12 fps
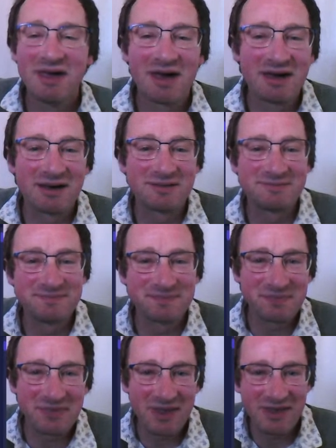
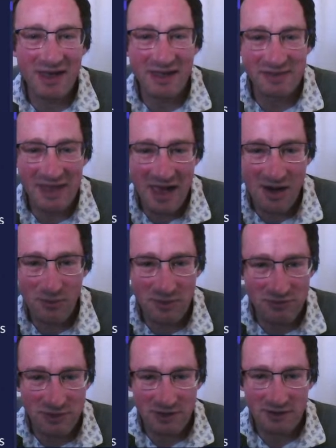And now
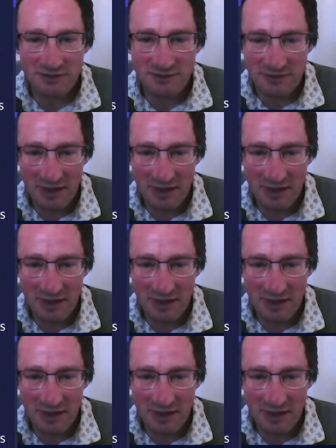we've got,